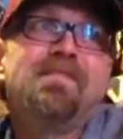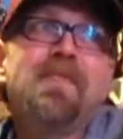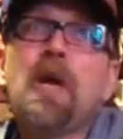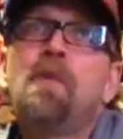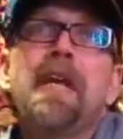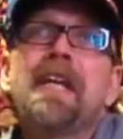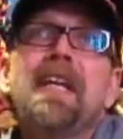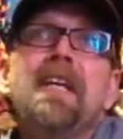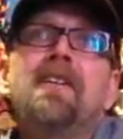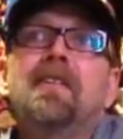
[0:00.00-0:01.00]
no big
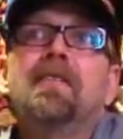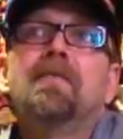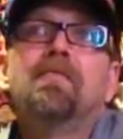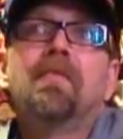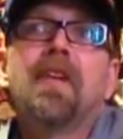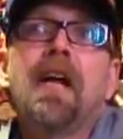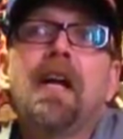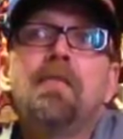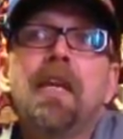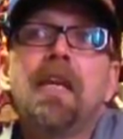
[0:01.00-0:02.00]
deal.
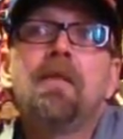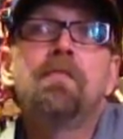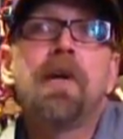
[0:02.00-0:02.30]
I mean,